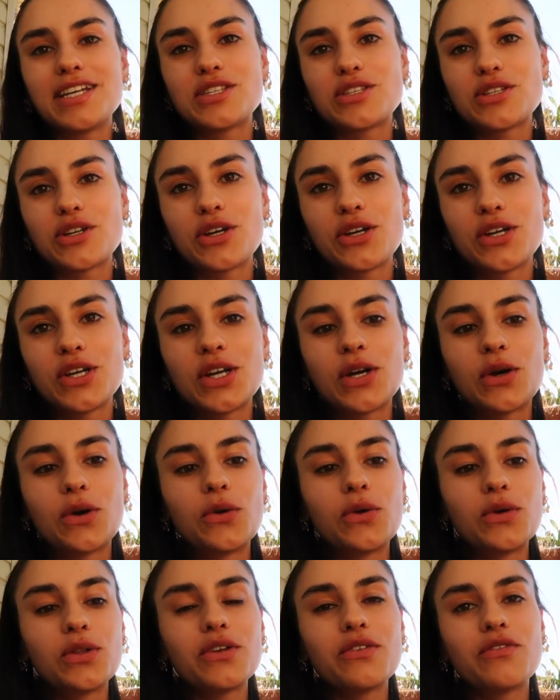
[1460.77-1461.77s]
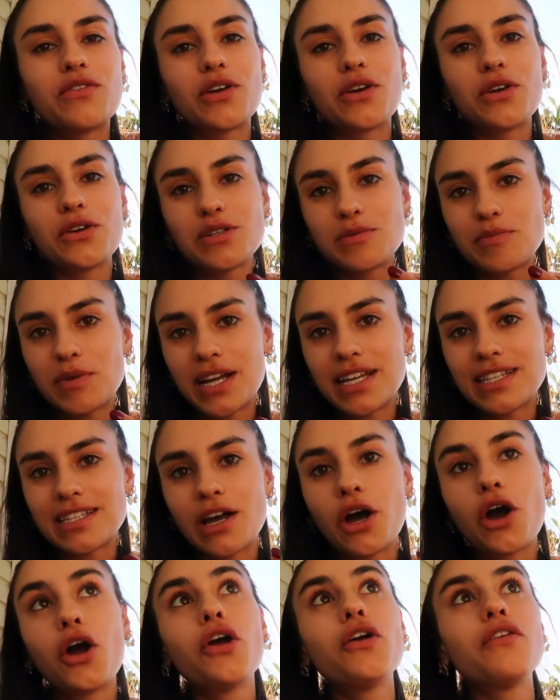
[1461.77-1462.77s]
so all of those brands,
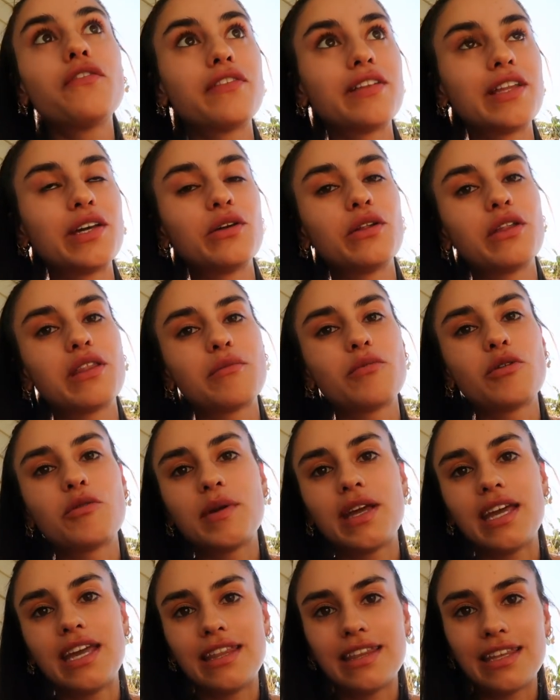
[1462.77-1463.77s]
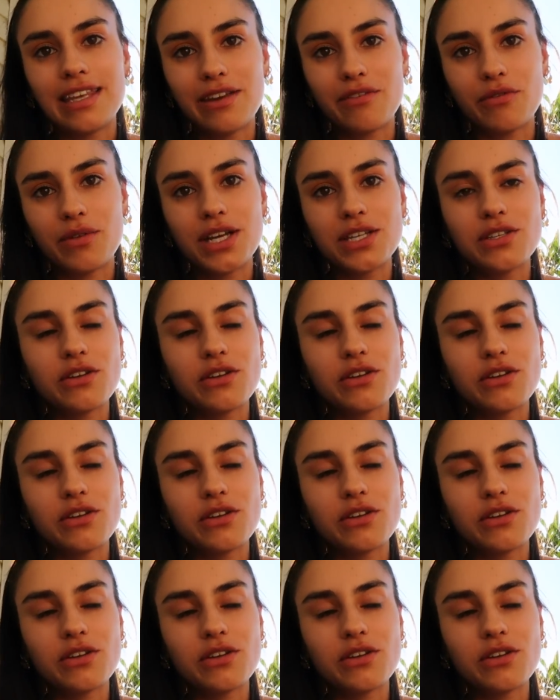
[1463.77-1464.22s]
hopefully all of them will be in the giveaway.